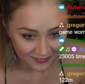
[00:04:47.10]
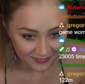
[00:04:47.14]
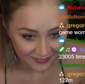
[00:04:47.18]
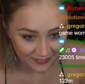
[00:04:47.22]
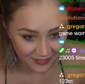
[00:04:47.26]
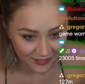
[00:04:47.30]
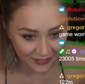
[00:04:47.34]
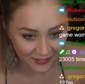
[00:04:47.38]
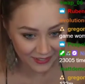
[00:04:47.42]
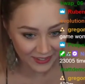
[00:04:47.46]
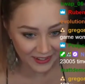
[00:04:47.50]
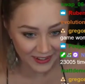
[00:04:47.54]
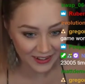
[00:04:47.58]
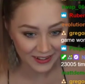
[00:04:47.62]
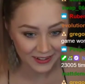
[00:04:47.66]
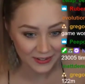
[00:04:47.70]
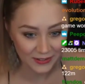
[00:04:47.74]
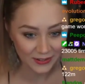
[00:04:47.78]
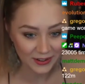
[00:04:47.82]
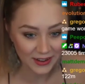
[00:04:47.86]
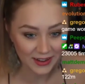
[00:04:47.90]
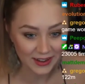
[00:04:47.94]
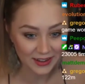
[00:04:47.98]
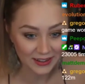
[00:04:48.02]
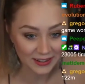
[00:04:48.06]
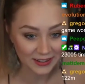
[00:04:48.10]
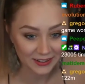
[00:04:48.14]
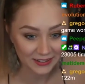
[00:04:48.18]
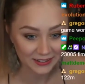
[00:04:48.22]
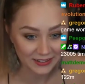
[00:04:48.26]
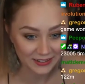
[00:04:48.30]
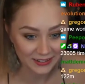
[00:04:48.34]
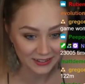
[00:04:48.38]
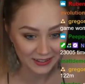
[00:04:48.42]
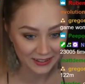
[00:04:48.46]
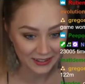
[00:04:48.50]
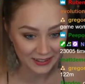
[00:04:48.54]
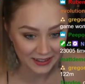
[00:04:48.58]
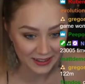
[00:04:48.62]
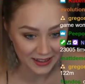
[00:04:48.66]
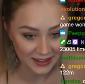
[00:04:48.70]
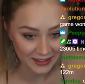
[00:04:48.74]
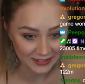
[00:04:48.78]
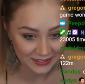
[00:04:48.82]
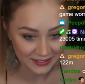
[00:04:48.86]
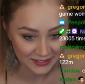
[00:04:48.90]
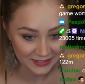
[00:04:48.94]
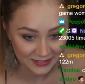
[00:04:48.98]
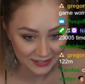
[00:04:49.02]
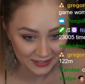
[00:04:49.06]
Oh, there! Okay, click on Italy,
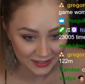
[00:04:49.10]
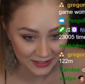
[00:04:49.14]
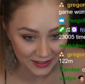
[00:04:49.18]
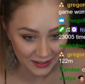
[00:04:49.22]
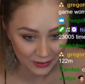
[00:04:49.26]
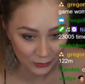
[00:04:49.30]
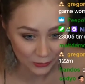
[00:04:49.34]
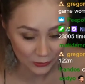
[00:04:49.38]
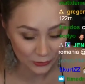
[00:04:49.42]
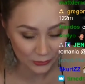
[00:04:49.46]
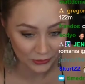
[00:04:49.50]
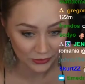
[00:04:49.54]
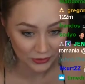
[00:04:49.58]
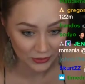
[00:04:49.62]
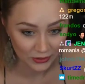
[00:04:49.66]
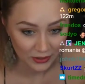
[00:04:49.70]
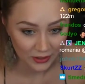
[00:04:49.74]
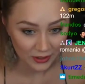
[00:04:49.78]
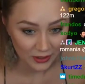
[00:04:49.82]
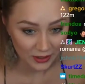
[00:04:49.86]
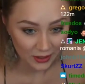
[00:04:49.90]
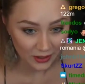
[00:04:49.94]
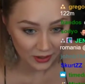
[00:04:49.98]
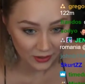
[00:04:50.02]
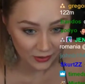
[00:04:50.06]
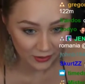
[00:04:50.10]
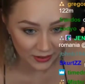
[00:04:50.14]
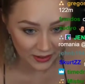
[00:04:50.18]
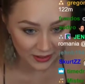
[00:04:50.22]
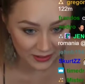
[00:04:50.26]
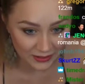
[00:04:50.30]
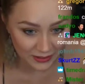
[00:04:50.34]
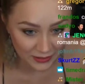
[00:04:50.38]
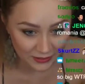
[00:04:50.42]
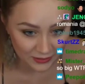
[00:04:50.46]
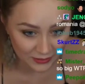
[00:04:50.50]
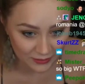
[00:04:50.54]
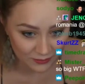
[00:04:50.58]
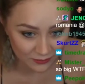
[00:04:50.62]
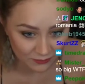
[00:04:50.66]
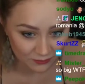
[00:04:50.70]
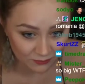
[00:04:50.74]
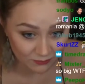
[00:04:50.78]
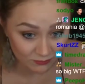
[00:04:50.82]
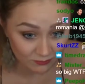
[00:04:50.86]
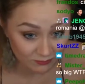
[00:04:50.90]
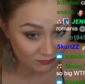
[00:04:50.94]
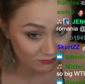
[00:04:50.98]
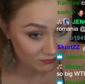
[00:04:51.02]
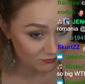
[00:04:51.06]
yes. Click on... Oh, I...
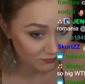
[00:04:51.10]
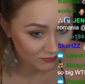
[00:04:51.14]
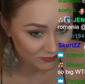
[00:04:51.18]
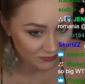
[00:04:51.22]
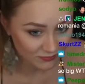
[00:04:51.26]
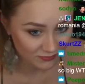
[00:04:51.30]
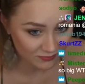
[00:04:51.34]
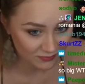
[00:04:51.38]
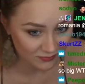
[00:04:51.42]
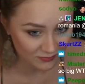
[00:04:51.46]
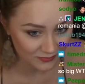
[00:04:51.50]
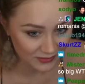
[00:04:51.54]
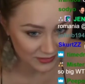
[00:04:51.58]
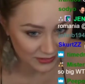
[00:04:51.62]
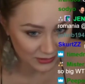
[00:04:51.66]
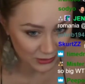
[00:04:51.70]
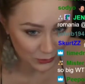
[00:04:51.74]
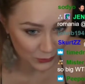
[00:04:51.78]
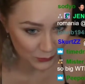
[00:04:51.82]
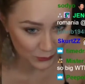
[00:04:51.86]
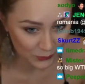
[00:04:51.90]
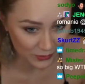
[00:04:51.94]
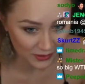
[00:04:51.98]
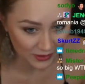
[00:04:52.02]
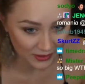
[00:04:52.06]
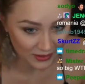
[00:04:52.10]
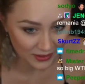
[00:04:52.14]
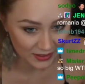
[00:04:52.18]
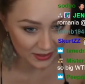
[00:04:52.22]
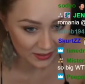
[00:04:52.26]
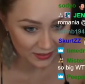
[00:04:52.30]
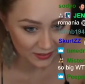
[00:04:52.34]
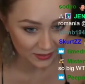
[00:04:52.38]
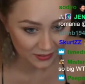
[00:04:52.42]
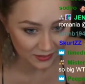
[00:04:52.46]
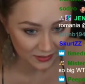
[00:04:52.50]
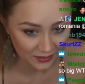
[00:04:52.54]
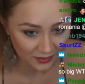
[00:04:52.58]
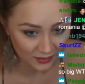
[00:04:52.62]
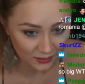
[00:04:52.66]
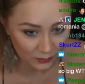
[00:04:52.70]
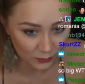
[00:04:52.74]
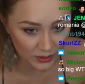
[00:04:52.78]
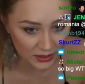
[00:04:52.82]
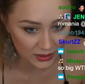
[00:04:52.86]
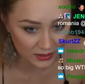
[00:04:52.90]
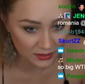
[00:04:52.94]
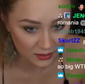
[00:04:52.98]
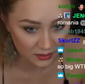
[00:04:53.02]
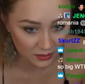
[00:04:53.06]
Somewhere here...
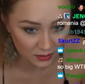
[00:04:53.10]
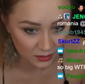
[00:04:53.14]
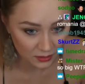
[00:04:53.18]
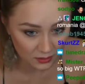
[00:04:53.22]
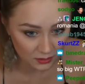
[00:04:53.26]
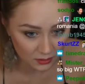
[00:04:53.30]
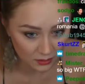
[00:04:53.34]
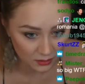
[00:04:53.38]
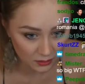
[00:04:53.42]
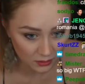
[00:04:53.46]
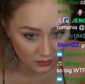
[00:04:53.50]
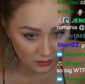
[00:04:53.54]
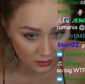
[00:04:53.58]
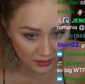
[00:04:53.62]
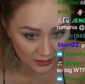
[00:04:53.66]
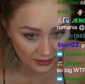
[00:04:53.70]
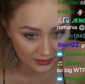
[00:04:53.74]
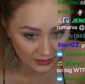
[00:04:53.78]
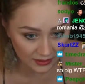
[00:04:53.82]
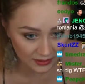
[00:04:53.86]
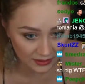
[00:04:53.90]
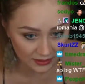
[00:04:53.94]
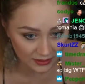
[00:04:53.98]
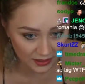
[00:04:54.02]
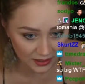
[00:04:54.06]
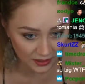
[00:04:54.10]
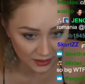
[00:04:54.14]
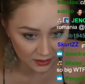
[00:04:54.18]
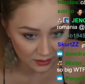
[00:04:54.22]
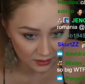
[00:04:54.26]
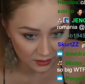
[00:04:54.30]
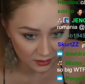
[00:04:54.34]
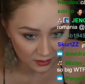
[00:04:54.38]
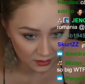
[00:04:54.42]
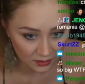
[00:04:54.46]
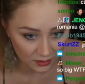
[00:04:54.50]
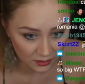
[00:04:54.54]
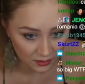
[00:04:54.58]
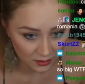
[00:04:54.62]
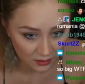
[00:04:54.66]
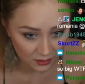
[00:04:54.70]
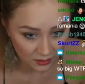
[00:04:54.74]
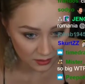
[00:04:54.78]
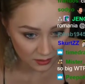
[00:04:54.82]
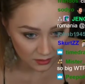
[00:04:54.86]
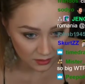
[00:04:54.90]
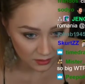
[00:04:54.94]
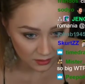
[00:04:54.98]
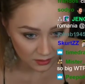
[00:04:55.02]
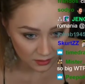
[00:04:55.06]
Wait! It's like there.
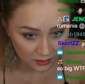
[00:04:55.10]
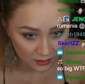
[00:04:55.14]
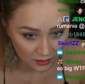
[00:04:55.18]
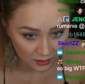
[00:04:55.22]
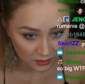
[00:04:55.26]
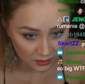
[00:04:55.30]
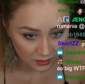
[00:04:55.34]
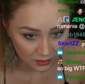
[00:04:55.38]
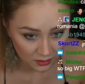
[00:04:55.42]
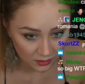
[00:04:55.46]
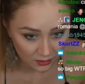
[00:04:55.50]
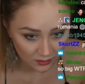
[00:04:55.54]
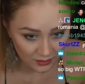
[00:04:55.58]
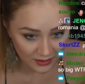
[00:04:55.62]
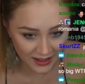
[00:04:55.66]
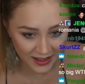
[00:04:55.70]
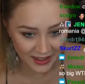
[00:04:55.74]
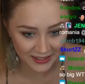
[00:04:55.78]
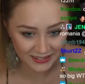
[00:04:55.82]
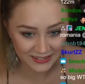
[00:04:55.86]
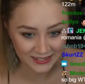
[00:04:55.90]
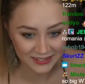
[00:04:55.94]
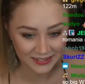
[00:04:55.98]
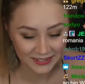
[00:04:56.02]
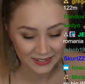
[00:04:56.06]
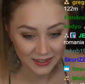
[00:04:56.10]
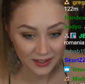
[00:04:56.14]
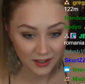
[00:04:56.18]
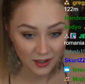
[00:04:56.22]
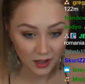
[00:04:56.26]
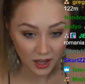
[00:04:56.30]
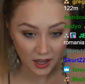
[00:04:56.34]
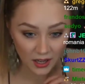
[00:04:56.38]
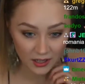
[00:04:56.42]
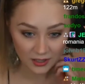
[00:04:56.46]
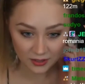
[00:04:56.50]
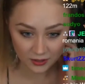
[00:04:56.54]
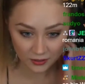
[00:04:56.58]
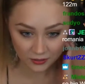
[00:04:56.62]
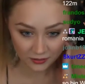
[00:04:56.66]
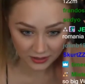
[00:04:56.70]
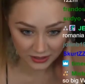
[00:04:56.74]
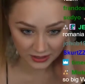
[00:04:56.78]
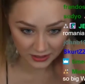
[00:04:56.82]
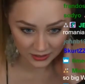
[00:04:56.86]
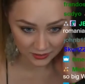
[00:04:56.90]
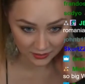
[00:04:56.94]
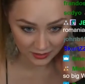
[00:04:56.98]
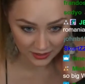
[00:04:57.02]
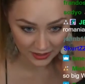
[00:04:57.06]
Yes!
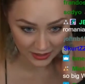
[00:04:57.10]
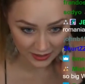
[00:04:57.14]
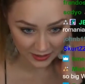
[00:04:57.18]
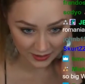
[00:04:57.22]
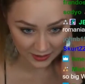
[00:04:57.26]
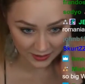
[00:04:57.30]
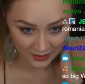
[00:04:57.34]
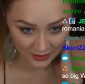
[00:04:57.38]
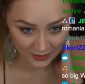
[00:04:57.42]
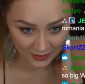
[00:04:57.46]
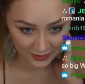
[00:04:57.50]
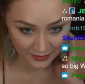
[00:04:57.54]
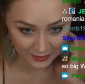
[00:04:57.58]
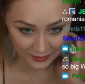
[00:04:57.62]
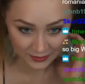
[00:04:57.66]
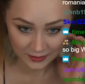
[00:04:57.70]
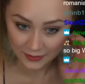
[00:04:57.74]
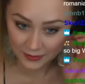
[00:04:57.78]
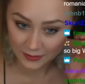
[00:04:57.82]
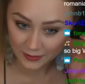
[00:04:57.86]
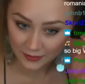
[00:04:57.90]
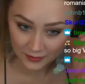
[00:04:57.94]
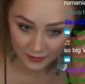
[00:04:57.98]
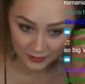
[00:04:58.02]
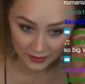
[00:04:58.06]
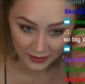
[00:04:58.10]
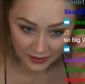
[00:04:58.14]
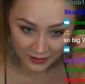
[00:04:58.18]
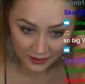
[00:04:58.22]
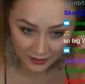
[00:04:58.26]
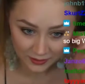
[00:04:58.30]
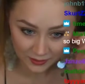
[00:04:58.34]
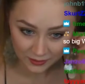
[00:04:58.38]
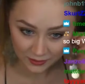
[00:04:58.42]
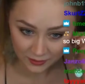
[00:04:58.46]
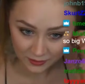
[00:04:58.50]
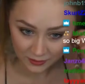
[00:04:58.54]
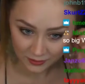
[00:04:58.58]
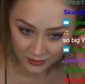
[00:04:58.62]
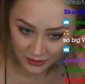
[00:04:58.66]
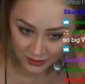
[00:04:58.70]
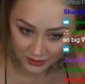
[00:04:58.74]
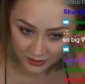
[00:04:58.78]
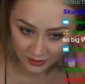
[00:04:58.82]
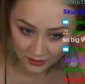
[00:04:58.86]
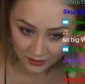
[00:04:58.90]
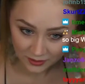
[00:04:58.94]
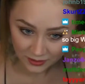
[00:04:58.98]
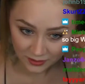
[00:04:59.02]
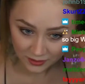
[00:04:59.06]
Hungary, okay. Ah, uh,
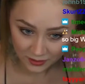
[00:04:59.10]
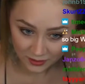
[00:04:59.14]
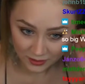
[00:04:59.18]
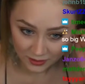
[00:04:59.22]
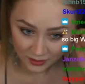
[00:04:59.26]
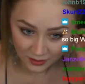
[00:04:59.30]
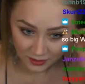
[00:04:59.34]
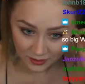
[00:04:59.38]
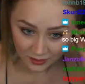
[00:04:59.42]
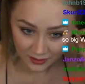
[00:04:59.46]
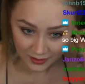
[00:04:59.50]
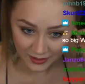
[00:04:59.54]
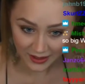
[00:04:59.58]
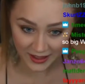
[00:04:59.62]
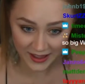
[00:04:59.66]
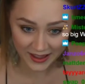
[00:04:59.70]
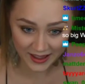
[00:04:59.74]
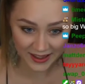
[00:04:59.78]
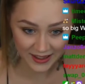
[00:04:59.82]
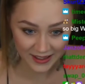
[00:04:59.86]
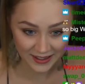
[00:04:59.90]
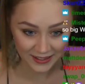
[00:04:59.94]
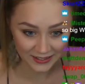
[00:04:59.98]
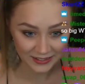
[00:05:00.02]
Hungary. Hey!